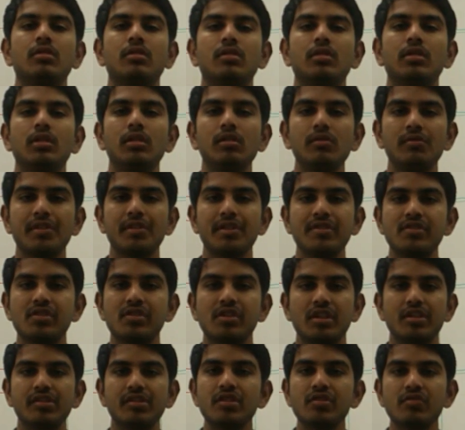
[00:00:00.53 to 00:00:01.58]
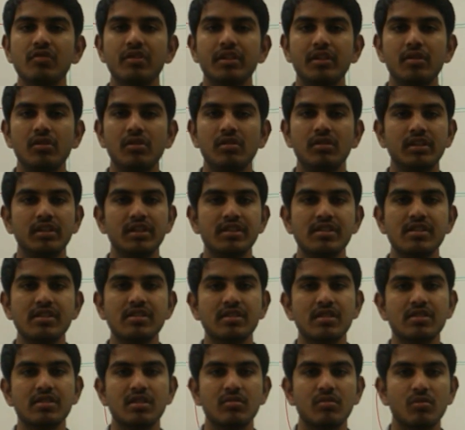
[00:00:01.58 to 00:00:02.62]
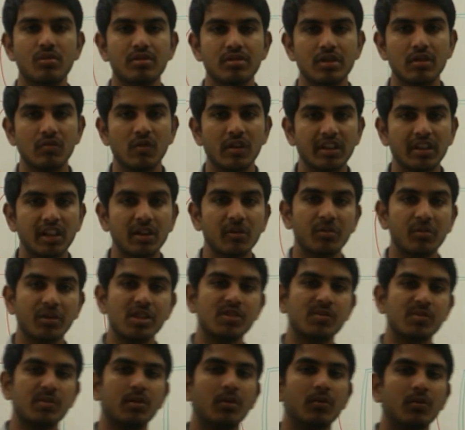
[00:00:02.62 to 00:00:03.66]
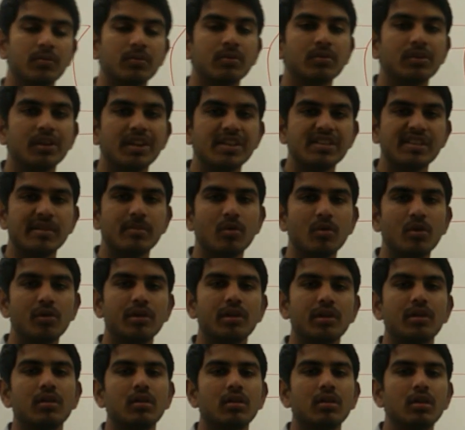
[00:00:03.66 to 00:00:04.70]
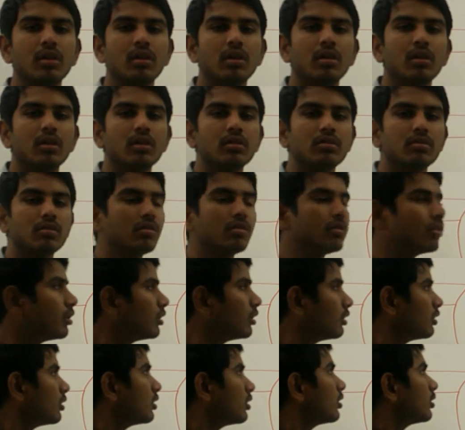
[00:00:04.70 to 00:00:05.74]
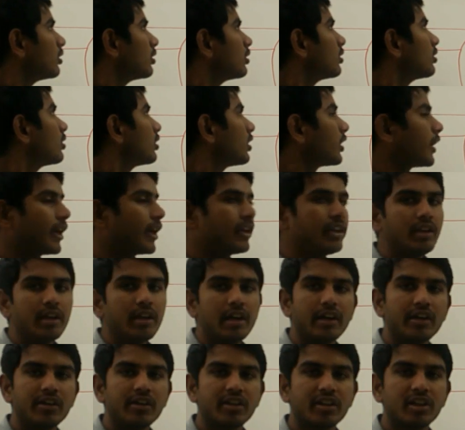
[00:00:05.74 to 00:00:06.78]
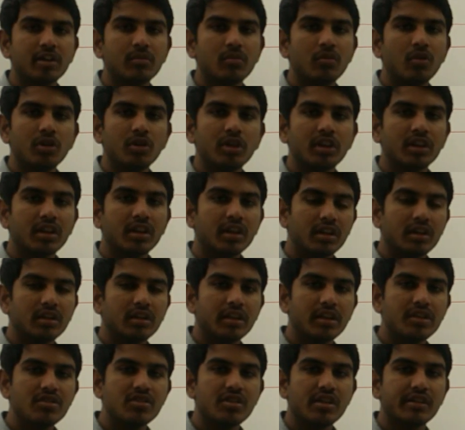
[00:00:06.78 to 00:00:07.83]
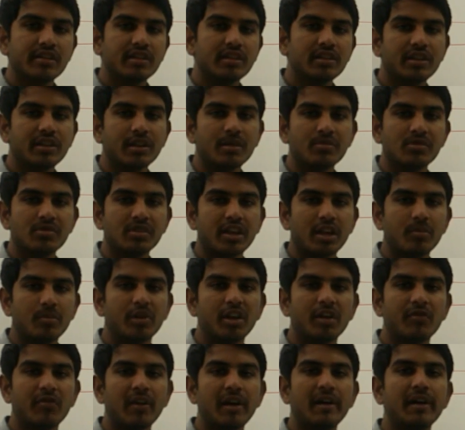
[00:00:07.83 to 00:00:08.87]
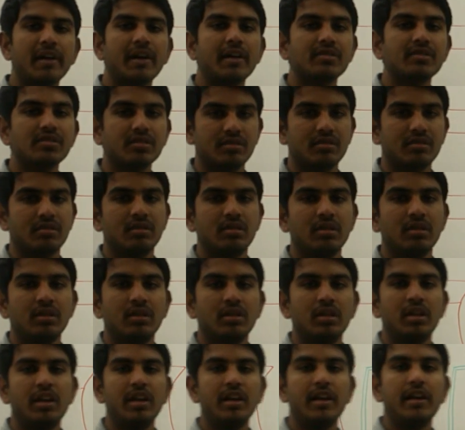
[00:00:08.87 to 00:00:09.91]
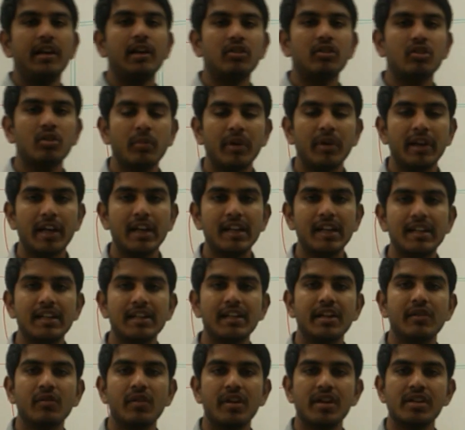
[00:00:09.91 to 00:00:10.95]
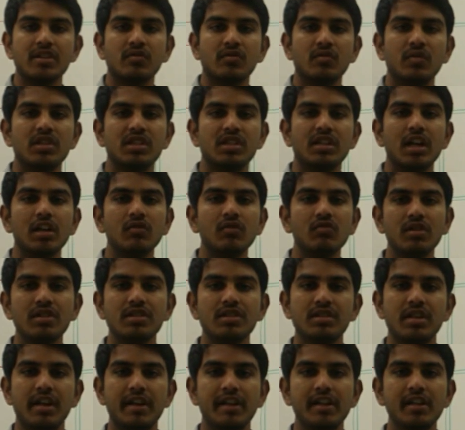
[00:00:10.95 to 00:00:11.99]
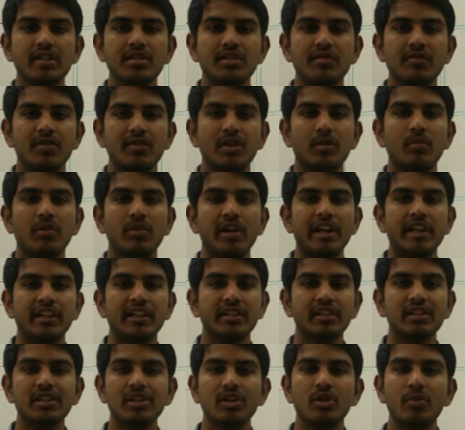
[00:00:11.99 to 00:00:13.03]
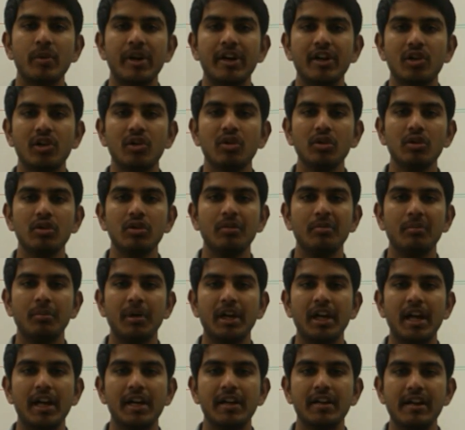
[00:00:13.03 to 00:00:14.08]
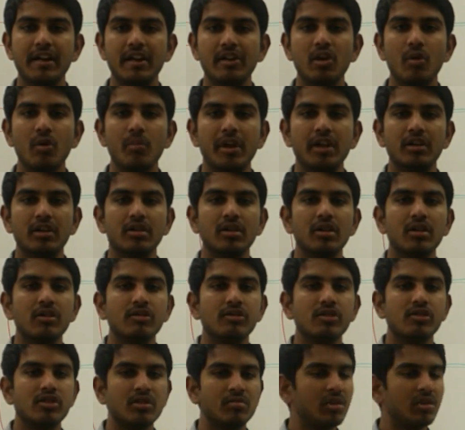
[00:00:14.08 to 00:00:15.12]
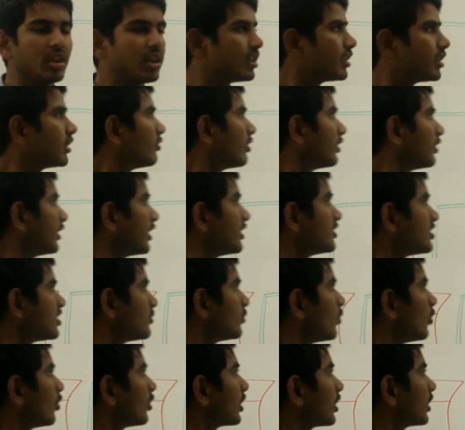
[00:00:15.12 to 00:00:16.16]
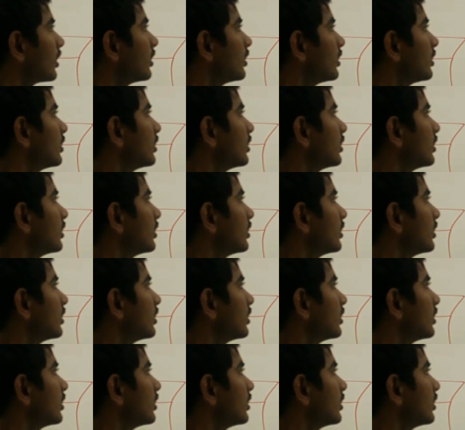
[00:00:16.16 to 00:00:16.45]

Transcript: Hello friends, in this video let us discuss about the working principle of DC motor. So any electrical motor in general terms can be defined as an electromechanical device which converts the energy from electrical domain to mechanical domain. So similarly your DC motor